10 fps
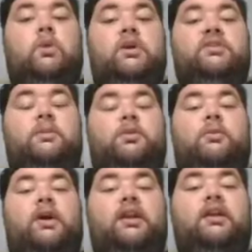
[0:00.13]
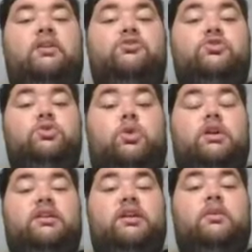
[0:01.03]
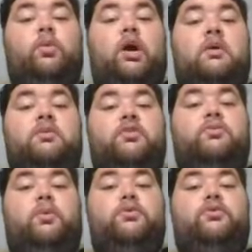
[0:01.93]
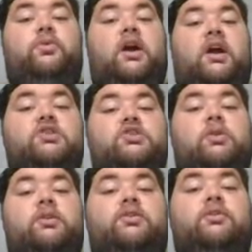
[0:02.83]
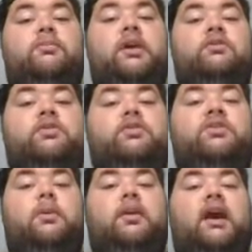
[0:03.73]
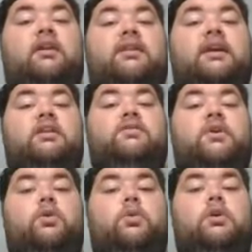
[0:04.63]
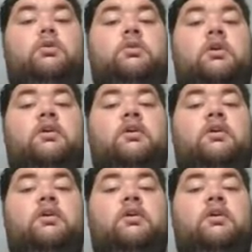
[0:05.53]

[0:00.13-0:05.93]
What's up, everybody? It's Jordan, and welcome to the Sports Through Hines Show. And there's some big news coming out of the NFL world.